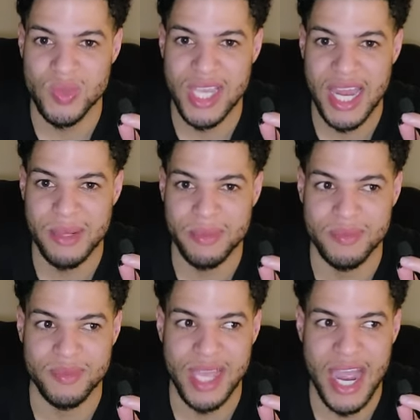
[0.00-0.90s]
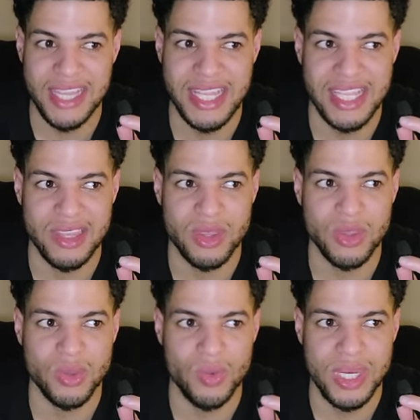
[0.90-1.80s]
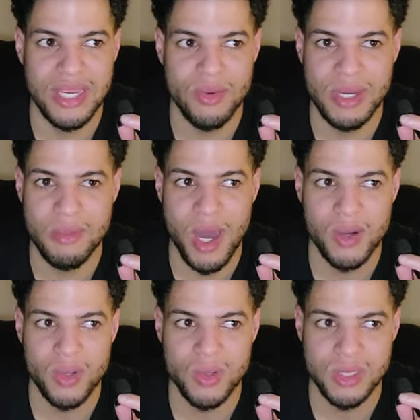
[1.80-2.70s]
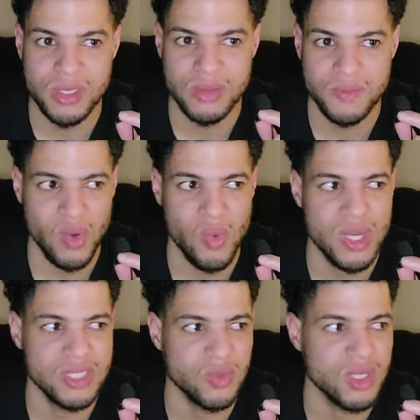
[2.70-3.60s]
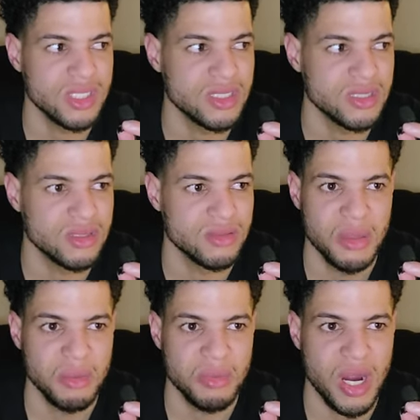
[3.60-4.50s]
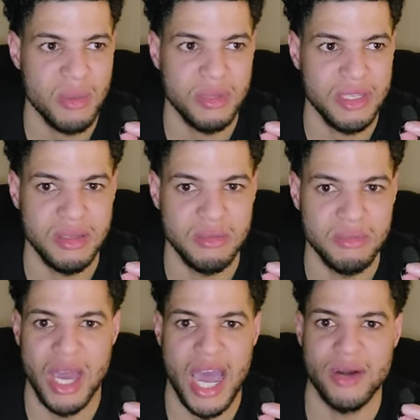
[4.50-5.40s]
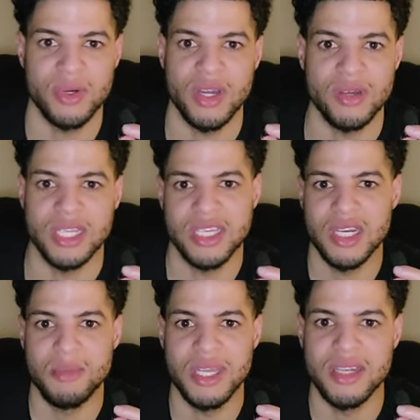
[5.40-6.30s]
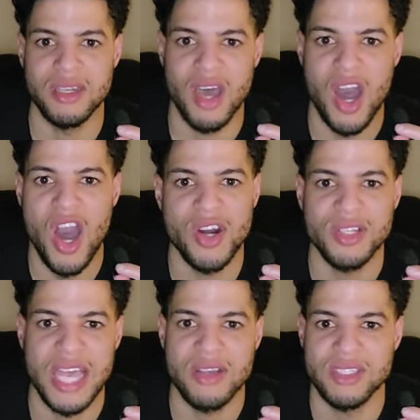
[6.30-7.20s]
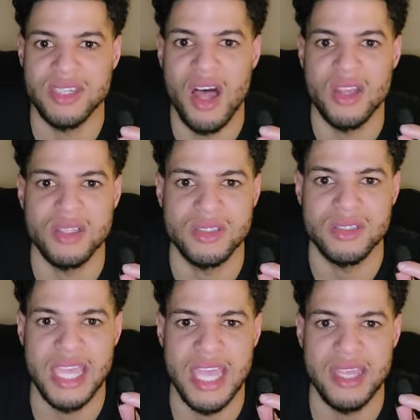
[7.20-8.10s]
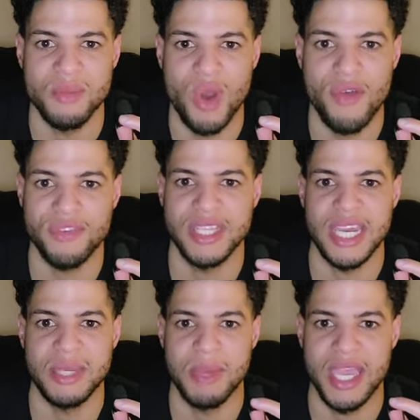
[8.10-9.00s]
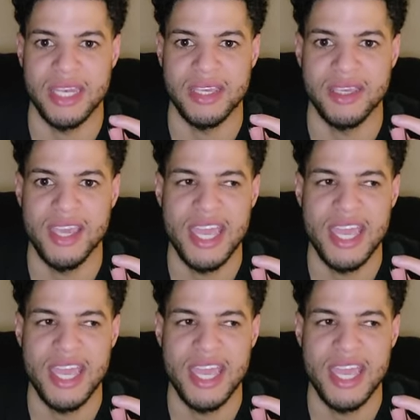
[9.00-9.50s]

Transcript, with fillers: We got him, I think, three remodels, which was probably, I don't know, it could have been a $100,000 in profit that he made.